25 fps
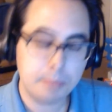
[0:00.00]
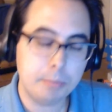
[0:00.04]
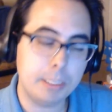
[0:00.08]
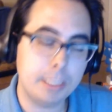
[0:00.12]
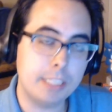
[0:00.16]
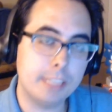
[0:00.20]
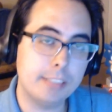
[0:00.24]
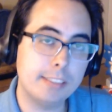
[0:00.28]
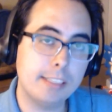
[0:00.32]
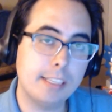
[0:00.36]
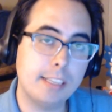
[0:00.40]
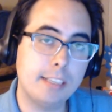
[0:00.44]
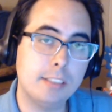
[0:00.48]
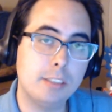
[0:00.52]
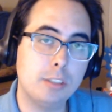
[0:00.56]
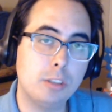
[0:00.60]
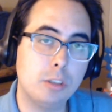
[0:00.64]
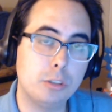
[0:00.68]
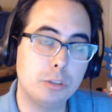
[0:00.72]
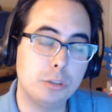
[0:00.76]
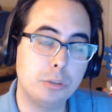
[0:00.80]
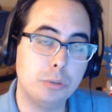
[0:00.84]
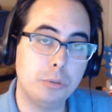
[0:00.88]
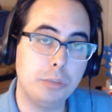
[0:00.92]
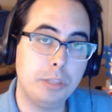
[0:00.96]
because that is
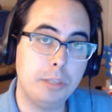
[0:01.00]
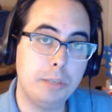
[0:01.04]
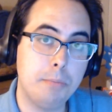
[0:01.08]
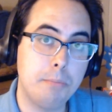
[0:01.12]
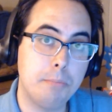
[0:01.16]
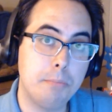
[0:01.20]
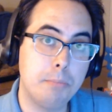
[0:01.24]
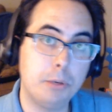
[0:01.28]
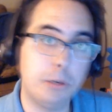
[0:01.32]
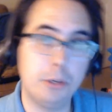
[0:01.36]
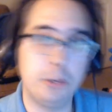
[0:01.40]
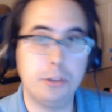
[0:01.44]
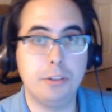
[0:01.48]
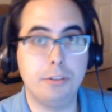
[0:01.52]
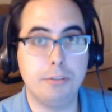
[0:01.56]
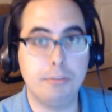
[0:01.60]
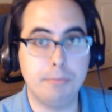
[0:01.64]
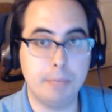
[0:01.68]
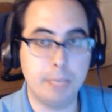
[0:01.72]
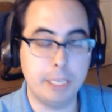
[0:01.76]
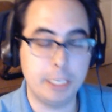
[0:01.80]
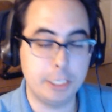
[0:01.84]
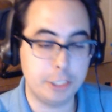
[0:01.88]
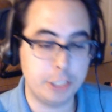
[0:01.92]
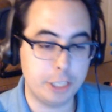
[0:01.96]
also the birth
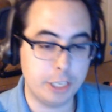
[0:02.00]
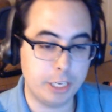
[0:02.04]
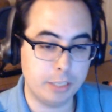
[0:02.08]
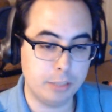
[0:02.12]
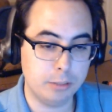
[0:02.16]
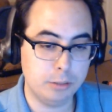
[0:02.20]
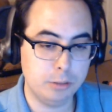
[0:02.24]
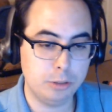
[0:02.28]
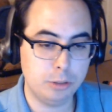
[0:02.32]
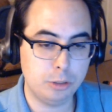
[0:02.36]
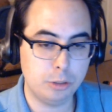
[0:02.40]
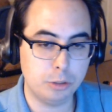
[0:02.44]
of my channel.